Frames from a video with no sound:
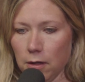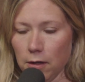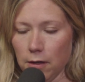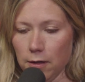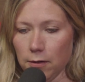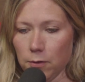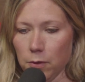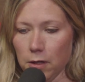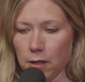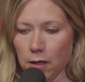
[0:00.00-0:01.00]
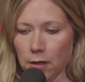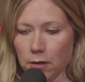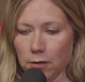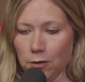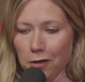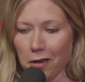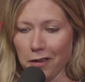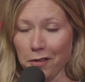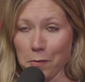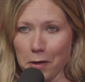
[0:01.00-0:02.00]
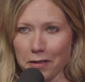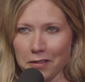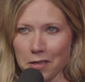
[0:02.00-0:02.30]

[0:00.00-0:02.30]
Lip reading: this week, and she got on the bus,